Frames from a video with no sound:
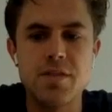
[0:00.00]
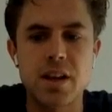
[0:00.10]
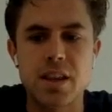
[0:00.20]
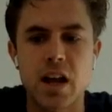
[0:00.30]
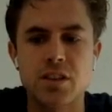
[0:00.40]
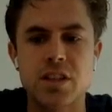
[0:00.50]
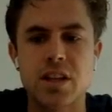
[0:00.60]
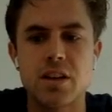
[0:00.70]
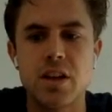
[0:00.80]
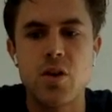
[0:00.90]
even at the
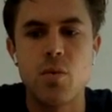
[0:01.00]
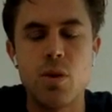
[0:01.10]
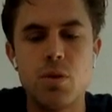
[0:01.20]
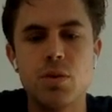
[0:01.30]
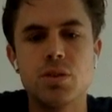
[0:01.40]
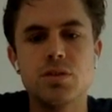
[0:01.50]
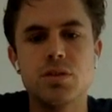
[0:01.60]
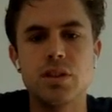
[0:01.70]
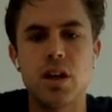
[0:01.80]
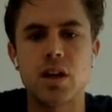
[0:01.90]
outset, we will
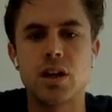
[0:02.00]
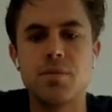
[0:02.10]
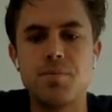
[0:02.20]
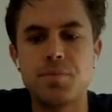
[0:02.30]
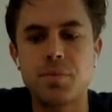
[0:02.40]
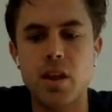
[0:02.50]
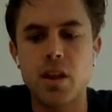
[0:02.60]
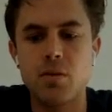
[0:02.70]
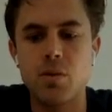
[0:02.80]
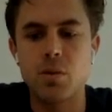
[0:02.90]

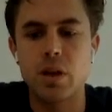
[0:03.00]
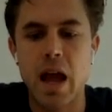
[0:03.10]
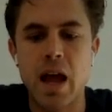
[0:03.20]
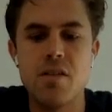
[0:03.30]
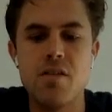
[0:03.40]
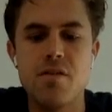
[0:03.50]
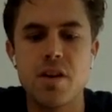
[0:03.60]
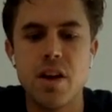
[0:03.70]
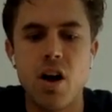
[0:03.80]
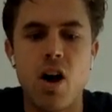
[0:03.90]
have
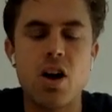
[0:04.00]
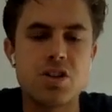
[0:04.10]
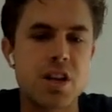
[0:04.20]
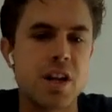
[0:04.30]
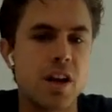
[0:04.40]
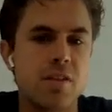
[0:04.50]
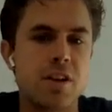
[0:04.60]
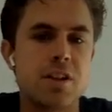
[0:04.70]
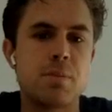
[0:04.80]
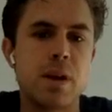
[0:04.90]
on-chain
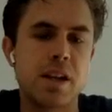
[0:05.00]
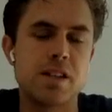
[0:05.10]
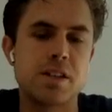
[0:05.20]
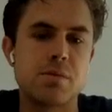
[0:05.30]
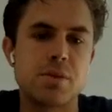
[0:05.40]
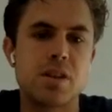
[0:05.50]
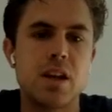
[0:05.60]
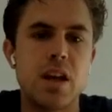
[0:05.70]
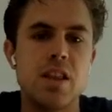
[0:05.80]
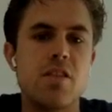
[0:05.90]
governance mechanisms
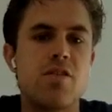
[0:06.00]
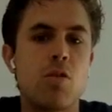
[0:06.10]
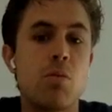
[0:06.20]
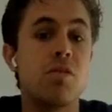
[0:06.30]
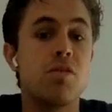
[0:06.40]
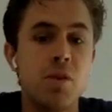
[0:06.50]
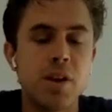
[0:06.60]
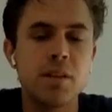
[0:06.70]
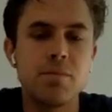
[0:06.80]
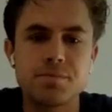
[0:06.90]
in the form of
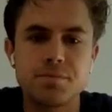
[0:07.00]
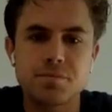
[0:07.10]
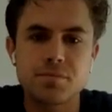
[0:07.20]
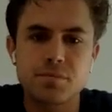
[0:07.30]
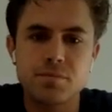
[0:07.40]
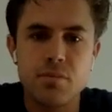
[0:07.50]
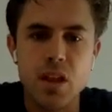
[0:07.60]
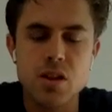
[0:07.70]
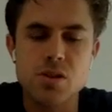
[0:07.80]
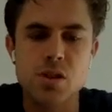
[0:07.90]
voting.
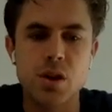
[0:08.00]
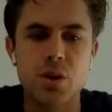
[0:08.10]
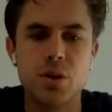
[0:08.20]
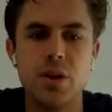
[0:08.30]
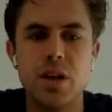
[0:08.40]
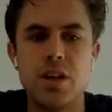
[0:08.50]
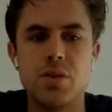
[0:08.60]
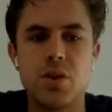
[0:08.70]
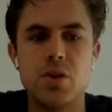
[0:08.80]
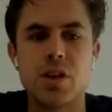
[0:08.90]
So
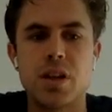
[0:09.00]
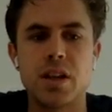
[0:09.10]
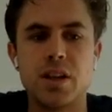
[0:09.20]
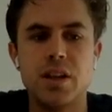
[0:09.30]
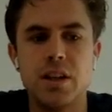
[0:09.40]
using